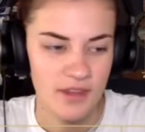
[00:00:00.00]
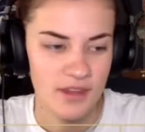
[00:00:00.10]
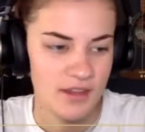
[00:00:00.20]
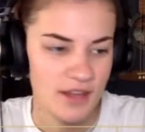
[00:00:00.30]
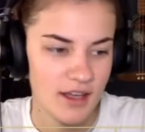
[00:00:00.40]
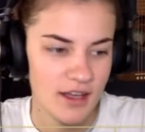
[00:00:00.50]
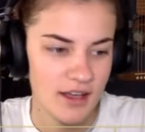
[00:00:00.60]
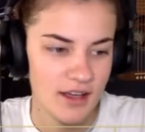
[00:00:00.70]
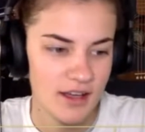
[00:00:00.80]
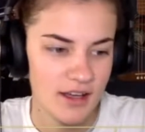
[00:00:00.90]

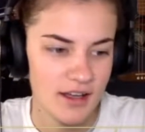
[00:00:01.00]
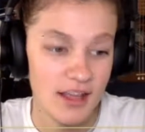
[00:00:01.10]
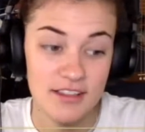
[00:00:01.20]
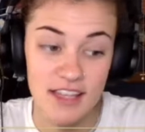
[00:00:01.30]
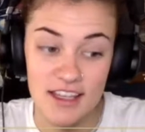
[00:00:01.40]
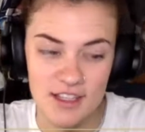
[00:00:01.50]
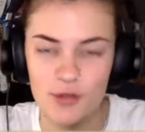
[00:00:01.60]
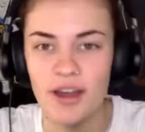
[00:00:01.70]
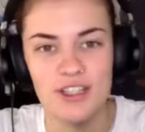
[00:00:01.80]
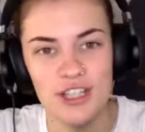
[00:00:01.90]
yes,
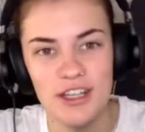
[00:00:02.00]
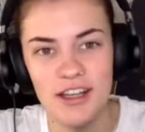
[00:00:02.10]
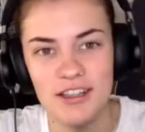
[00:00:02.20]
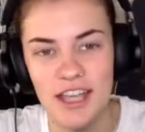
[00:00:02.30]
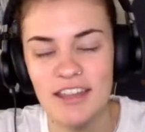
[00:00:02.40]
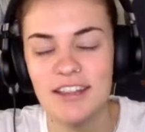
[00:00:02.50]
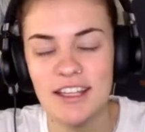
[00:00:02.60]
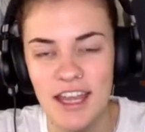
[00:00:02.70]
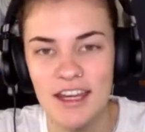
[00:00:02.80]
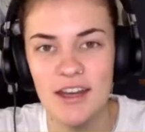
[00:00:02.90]
correct. She
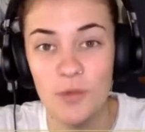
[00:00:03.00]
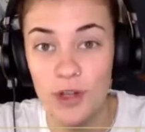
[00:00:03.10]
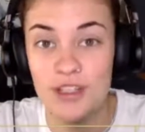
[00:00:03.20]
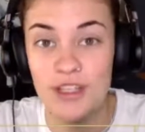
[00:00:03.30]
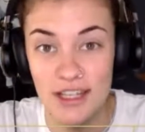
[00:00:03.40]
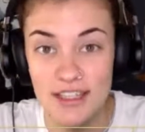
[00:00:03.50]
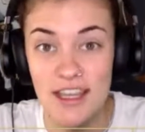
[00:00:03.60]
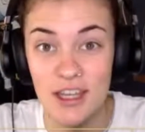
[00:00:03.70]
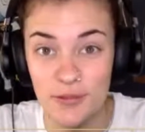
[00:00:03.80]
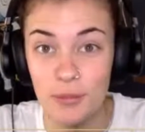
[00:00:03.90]
Kathleen Kennedy was an
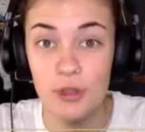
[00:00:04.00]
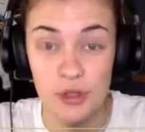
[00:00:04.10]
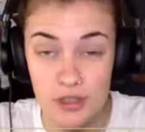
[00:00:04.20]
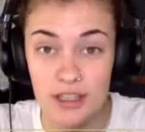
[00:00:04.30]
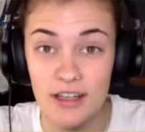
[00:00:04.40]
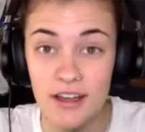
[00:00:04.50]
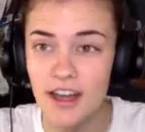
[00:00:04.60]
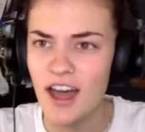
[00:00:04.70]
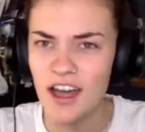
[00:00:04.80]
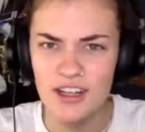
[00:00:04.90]
executive producer. I
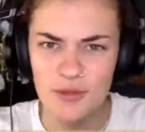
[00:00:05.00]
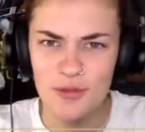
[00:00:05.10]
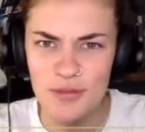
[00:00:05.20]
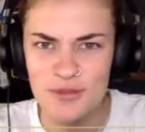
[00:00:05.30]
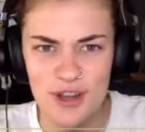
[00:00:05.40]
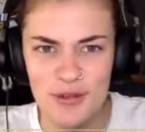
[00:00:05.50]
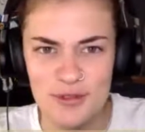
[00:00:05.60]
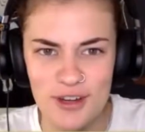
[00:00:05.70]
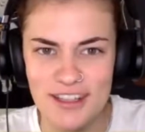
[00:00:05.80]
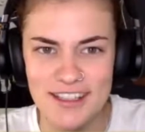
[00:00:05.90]
don't know why I'm
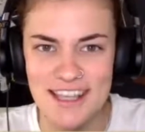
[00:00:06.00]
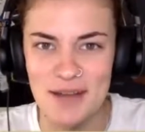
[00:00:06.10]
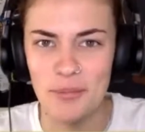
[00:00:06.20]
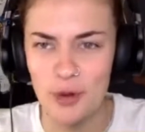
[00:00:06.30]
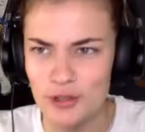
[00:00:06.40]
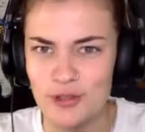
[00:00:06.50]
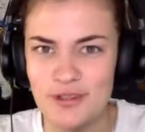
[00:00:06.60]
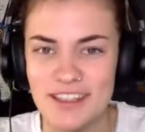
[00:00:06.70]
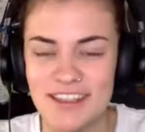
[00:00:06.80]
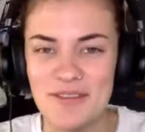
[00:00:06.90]
struggling to say
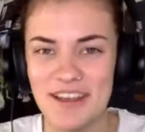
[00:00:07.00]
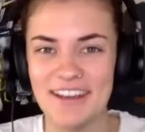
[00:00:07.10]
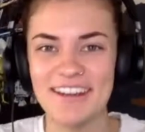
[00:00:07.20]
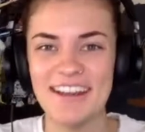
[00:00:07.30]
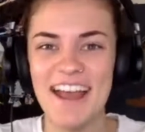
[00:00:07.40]
producer. There we go.